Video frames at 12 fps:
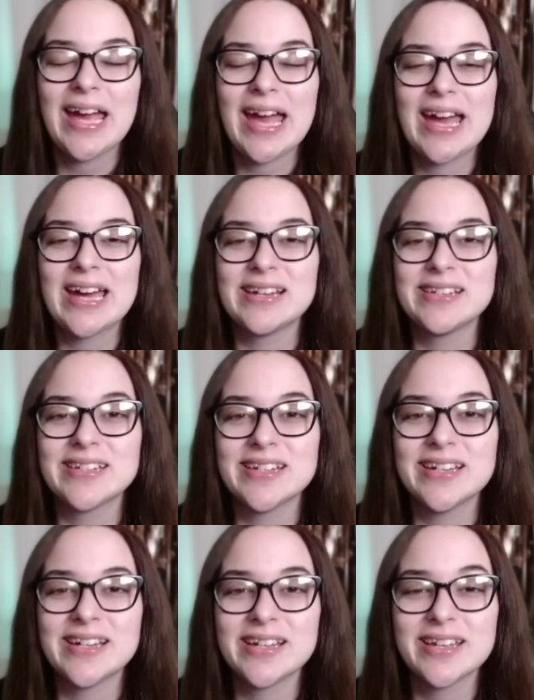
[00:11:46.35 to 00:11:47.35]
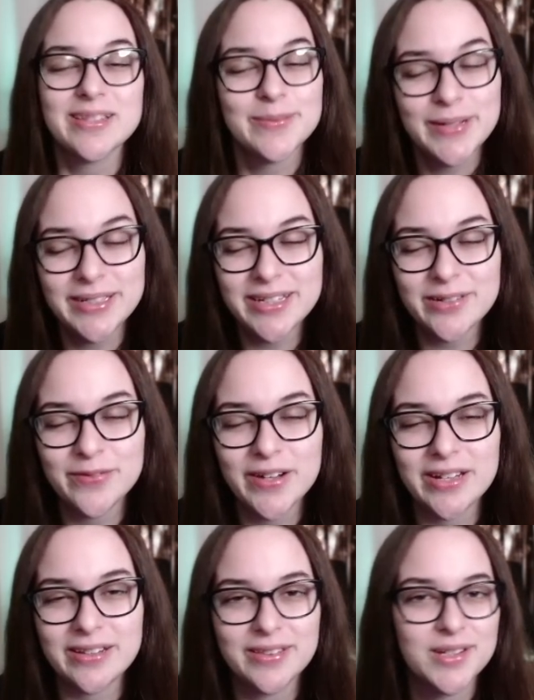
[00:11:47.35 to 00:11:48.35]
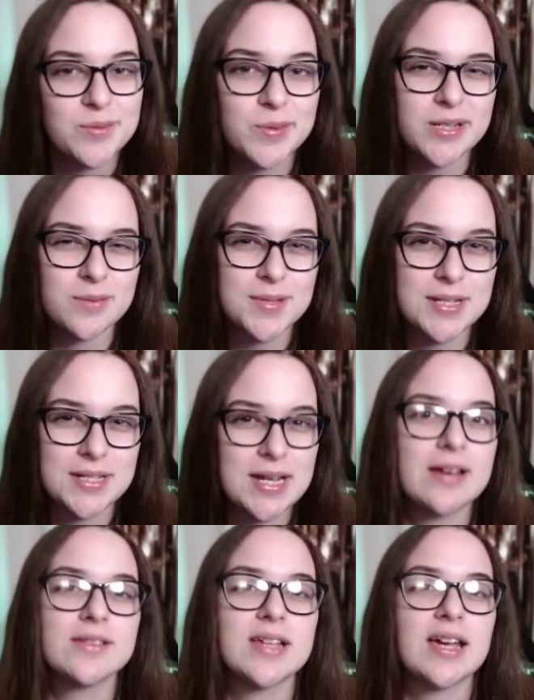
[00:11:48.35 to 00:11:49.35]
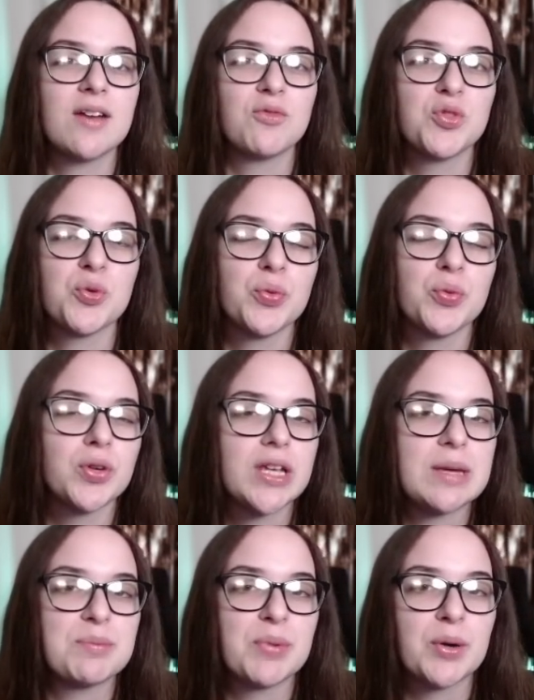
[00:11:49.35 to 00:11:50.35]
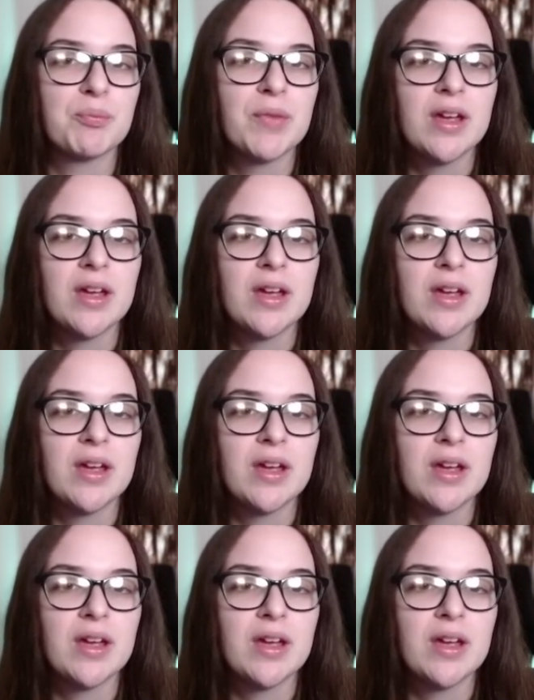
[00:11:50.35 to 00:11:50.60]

And it's been a lot of fun. There's been ups and downs I have with the Rune-Keeper.